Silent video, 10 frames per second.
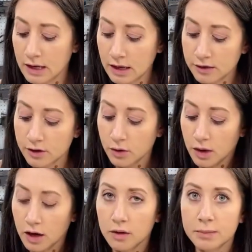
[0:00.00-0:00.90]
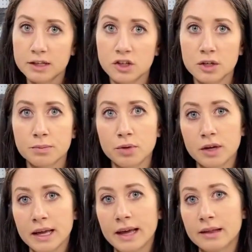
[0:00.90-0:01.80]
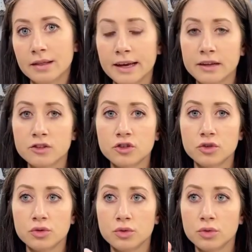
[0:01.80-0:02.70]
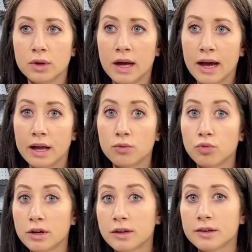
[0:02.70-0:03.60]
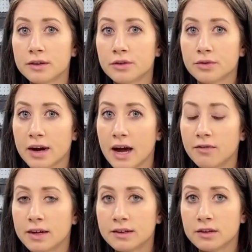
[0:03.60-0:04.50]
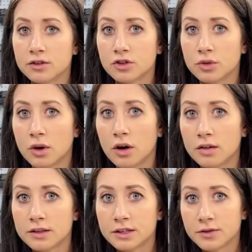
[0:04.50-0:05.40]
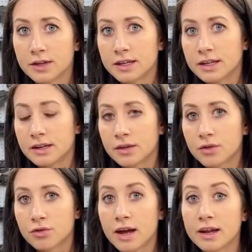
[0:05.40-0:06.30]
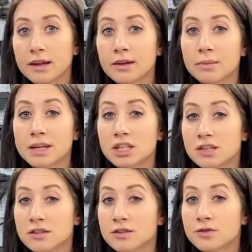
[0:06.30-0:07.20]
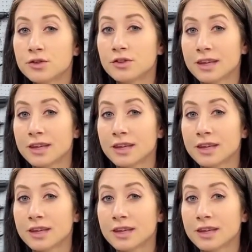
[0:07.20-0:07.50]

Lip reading: So I'll be sure to put a link to a really good graph that tells you all the different thread pitches for the